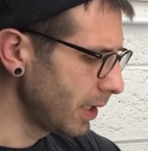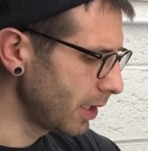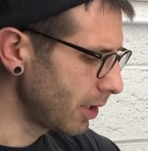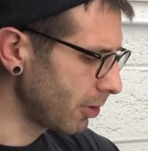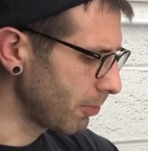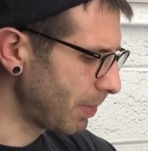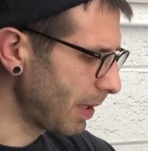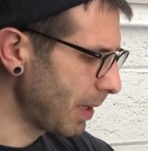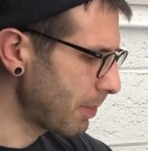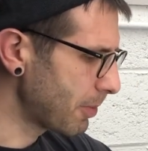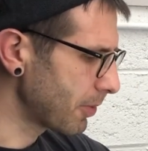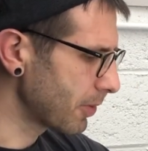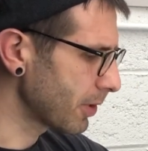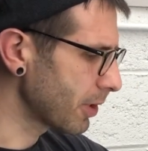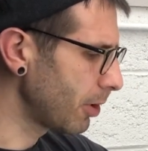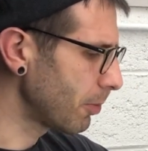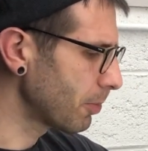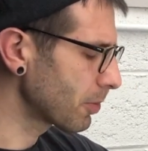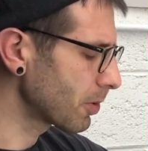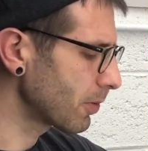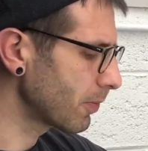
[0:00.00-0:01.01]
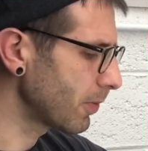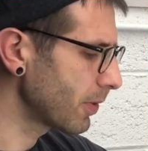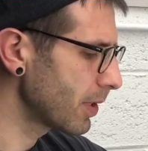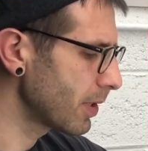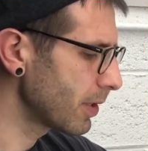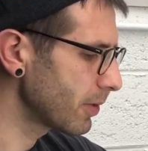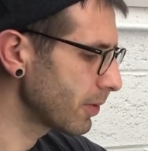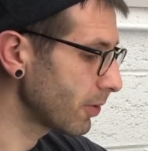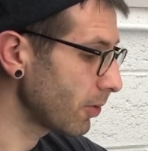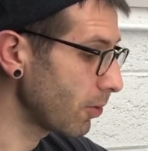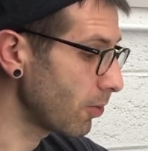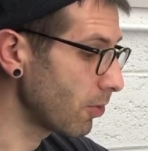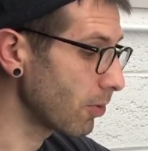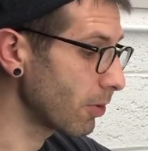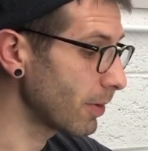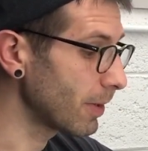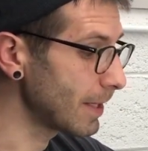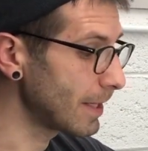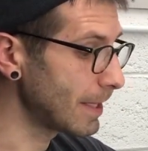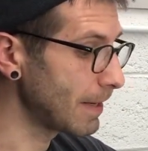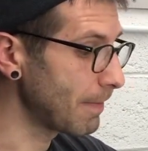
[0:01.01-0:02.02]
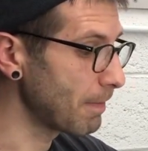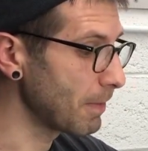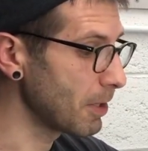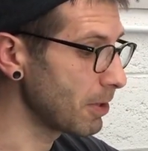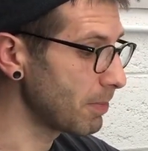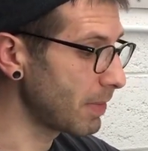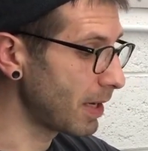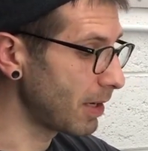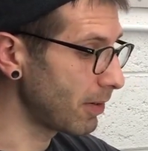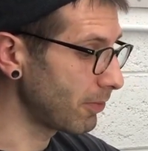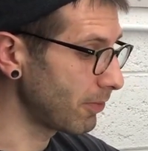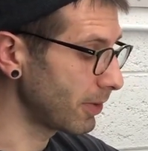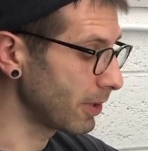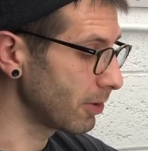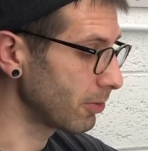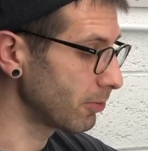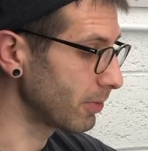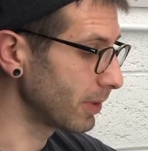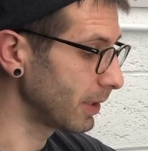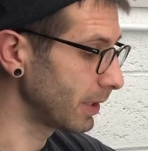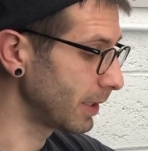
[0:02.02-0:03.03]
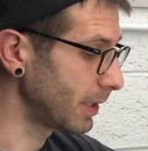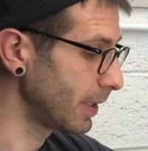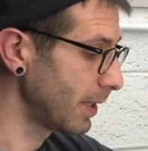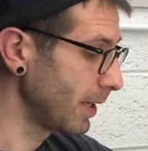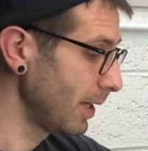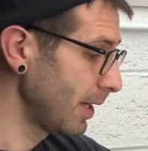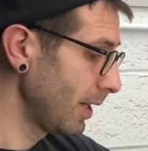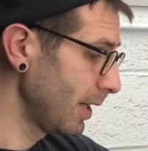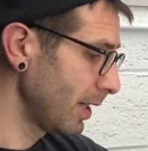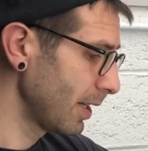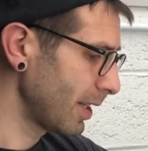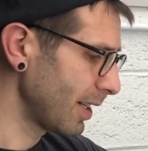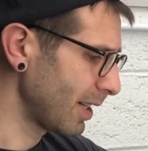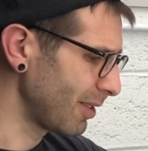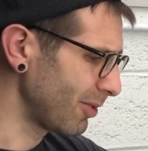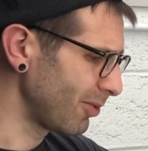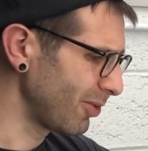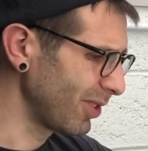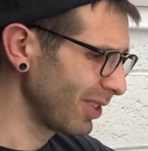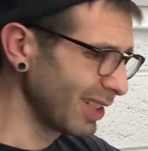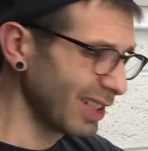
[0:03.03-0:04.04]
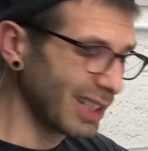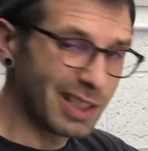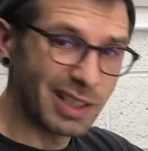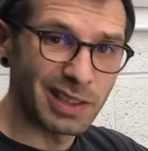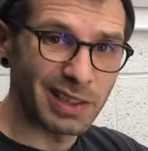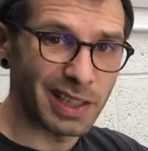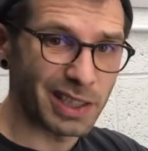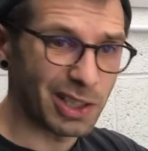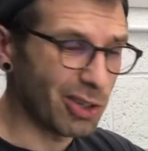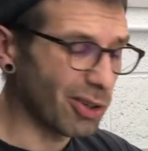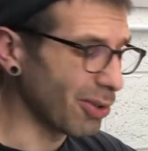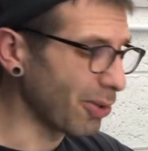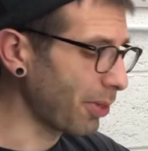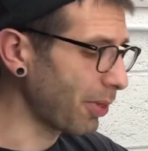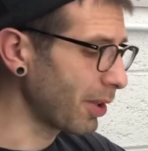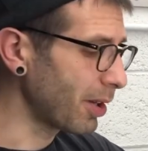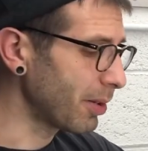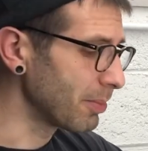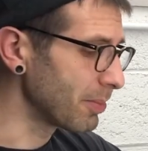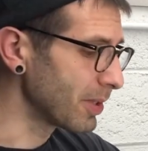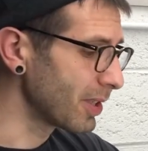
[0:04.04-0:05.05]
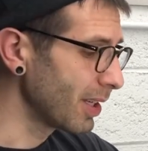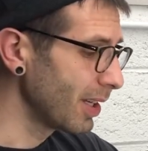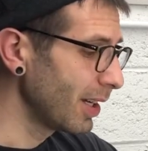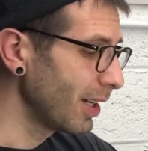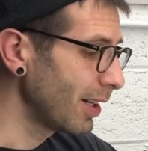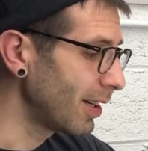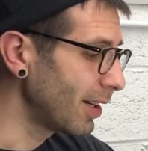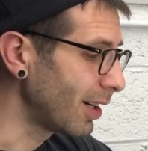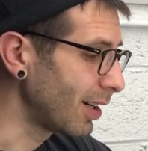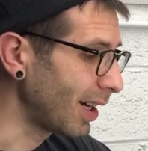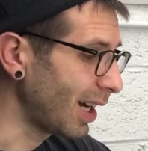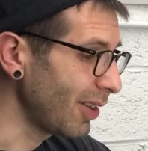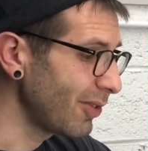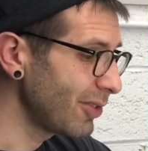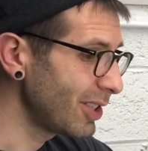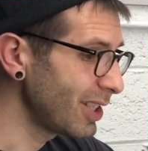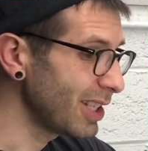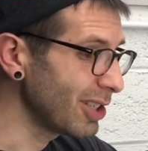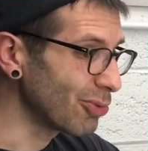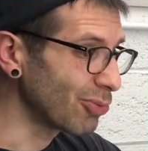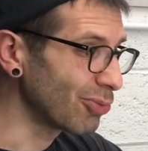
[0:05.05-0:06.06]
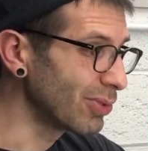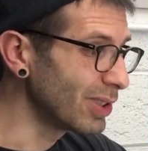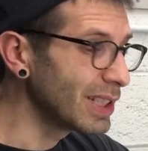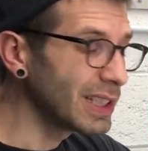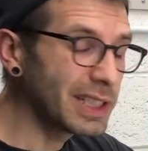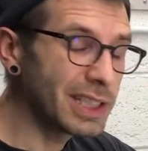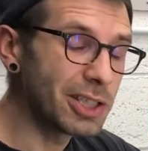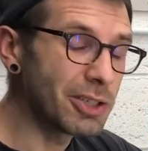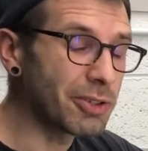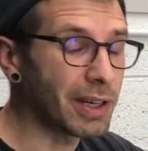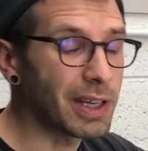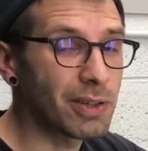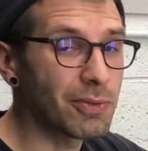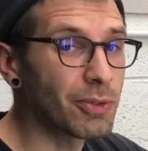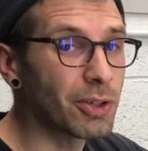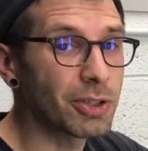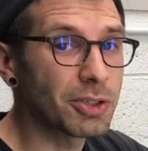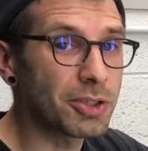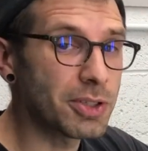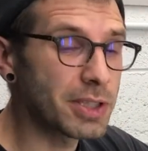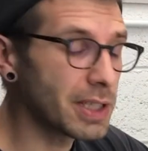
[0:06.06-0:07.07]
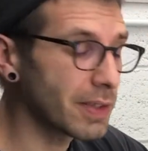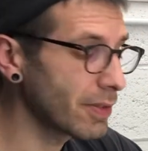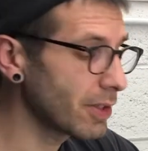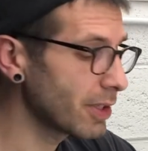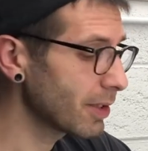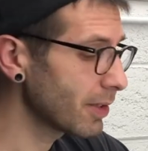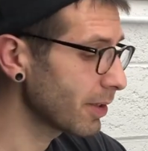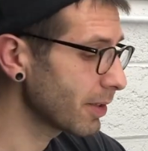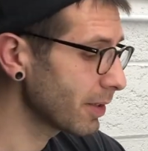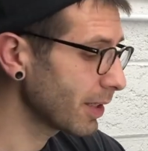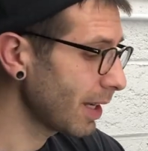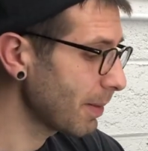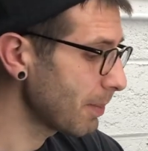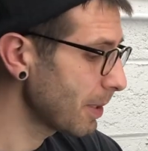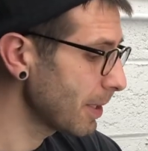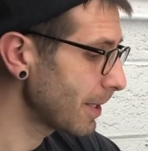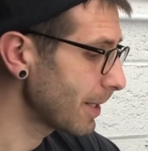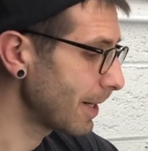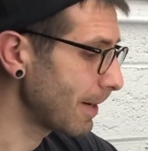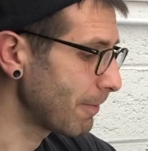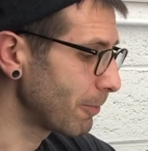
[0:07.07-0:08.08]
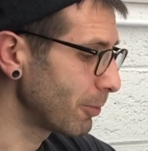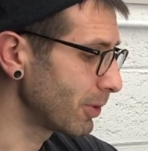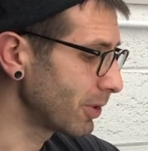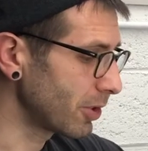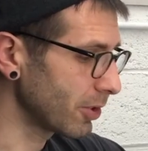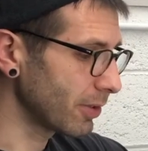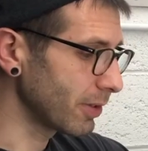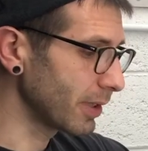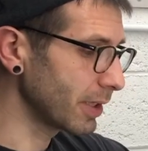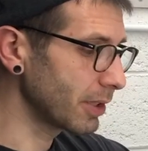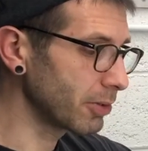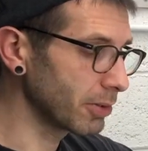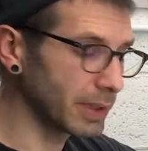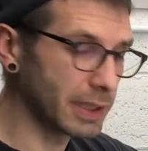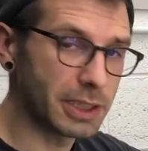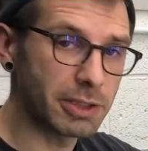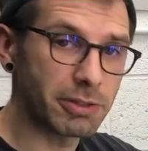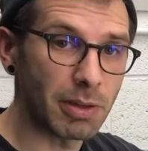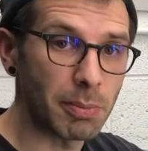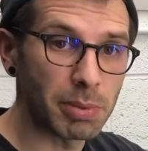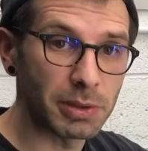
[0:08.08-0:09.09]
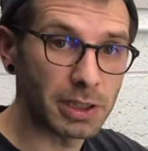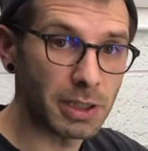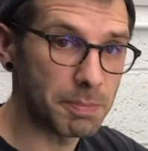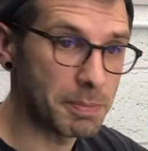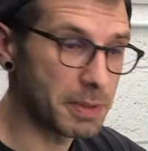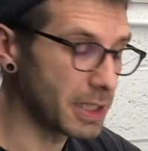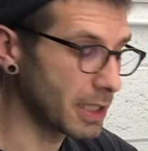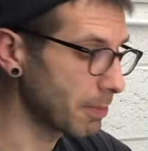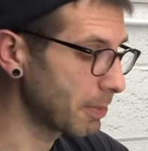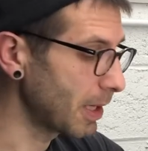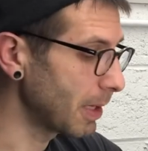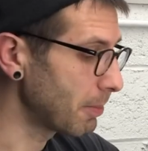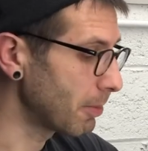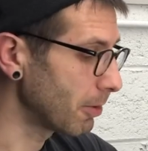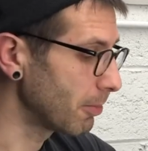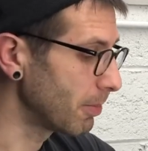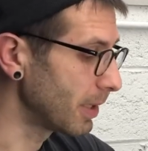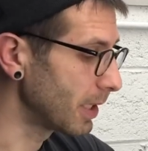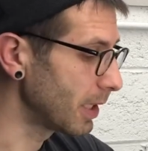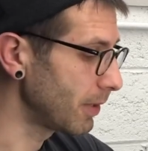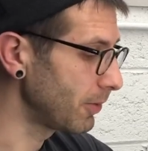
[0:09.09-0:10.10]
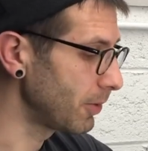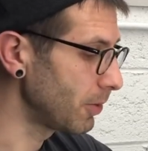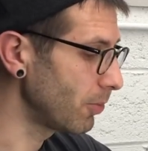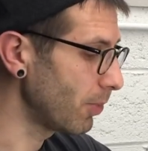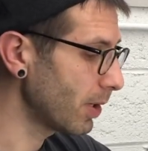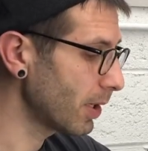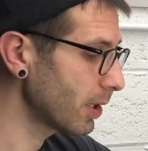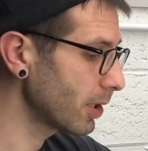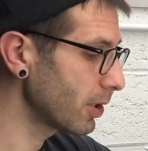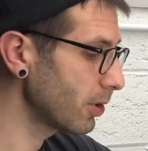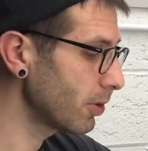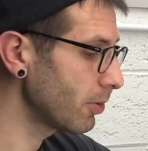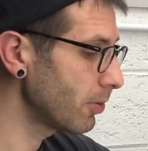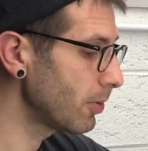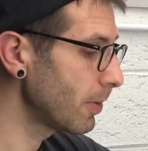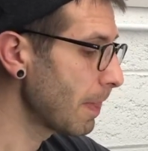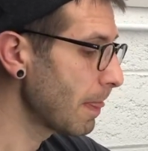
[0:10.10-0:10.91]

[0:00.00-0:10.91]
paper sculpture for this, or you may feel really kind of like all thumbs. I've seen really great versions of this assignment with just literally crumpled up piece of paper. But if you want to